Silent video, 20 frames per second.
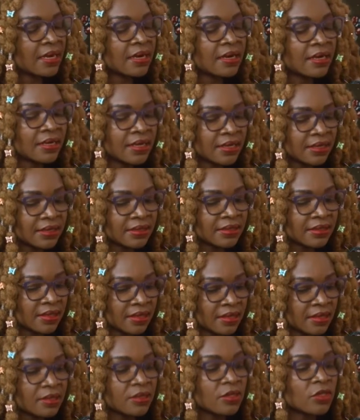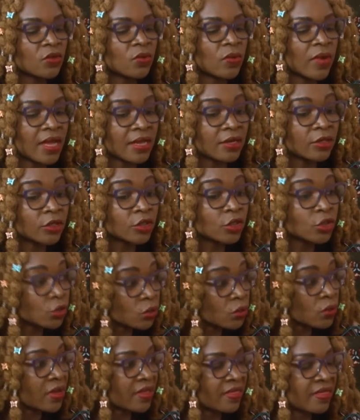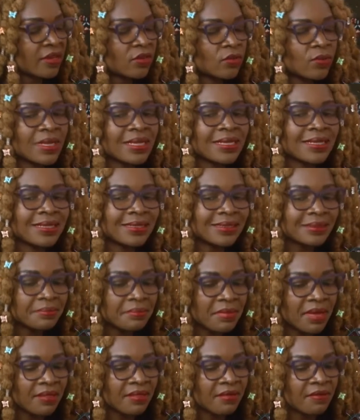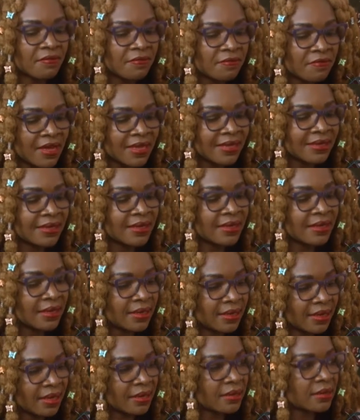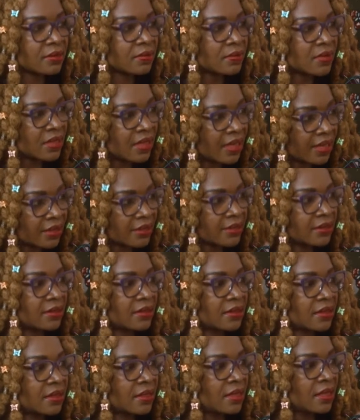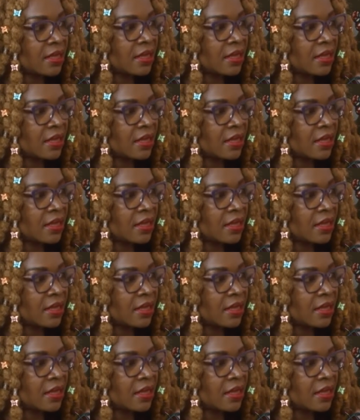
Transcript: created to ensure that when this mother finally lands with us,